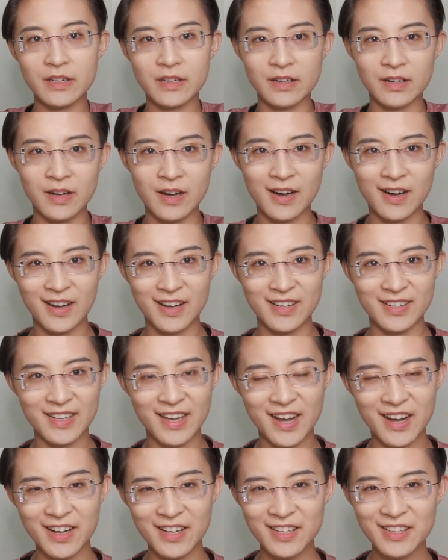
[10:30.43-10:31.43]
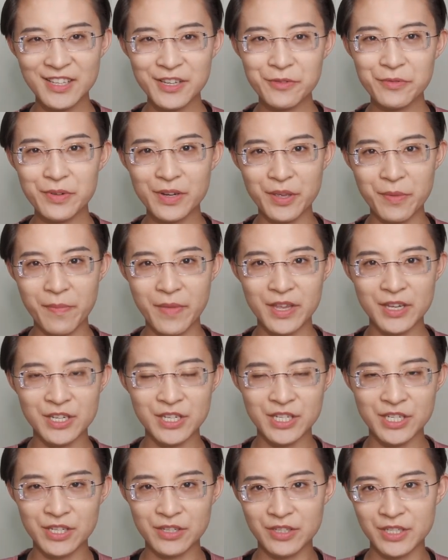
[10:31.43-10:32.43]
I highly
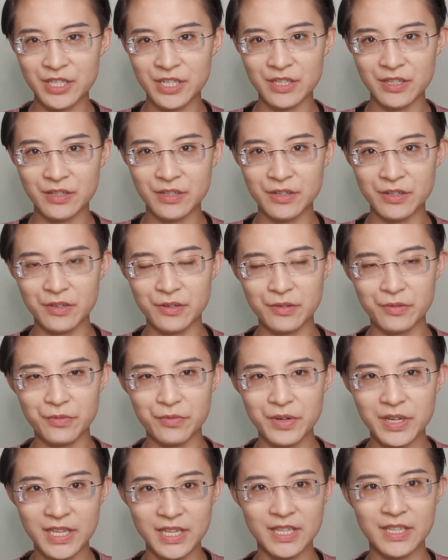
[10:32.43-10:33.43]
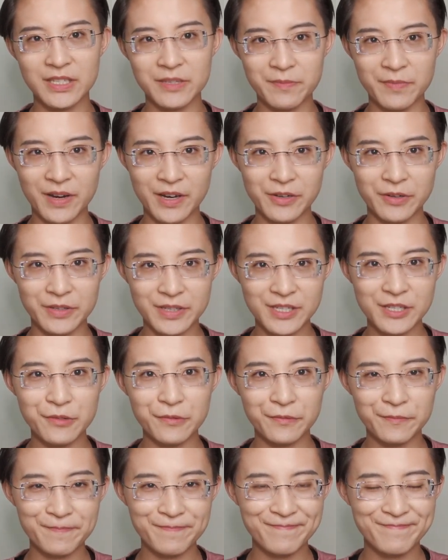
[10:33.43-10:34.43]
recommend you to read it by
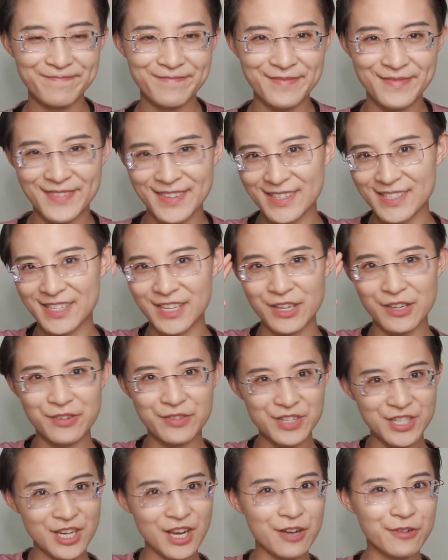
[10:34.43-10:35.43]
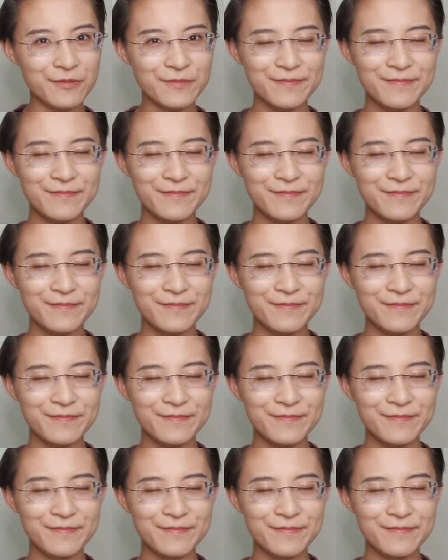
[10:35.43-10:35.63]
yourself. So, ciao.